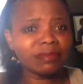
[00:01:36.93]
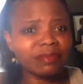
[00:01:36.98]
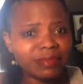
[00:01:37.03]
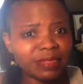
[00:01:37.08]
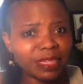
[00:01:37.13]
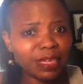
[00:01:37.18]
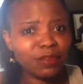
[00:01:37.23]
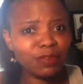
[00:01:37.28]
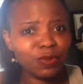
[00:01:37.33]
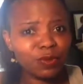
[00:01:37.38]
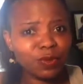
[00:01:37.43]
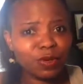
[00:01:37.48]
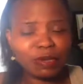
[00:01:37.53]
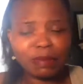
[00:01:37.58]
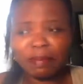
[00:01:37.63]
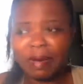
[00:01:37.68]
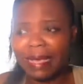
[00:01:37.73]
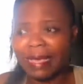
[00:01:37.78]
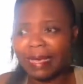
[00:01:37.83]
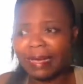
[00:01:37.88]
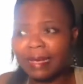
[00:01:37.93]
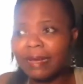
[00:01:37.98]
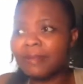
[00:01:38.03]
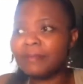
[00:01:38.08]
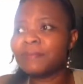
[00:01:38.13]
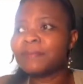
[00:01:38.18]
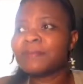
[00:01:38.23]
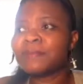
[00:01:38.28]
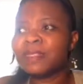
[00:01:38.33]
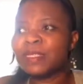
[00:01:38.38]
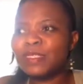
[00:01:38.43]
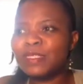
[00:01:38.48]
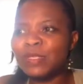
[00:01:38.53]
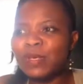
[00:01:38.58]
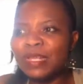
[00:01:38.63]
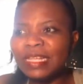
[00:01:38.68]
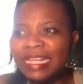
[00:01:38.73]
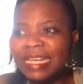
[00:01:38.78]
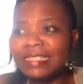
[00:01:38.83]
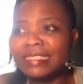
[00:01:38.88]
if you want to buy a car. So
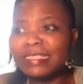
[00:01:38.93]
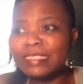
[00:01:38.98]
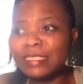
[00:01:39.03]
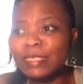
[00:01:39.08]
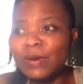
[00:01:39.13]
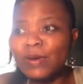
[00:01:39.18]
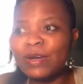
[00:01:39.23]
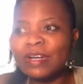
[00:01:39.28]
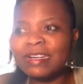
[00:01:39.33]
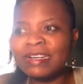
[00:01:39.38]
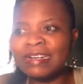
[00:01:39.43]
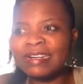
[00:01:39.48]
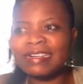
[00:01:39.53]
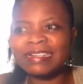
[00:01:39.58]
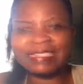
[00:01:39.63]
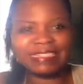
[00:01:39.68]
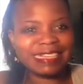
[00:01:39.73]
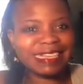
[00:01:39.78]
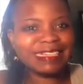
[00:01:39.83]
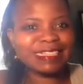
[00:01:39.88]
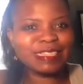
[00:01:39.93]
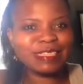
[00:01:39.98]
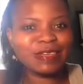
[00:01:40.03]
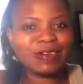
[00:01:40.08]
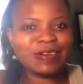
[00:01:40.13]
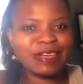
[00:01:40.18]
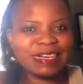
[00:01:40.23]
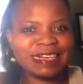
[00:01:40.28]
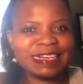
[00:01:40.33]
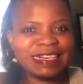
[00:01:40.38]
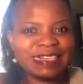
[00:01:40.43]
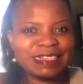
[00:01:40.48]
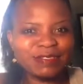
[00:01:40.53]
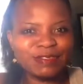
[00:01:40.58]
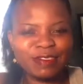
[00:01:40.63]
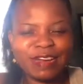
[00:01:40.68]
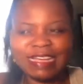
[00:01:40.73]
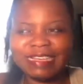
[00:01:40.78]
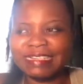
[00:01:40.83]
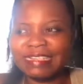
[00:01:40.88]
let's talk cars. Let's talk cars
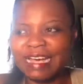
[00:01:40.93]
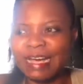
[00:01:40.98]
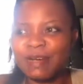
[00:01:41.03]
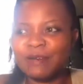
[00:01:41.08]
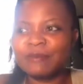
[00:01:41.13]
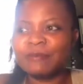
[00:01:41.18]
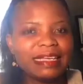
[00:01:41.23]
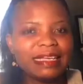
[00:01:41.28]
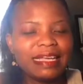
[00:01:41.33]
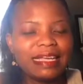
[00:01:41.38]
right now.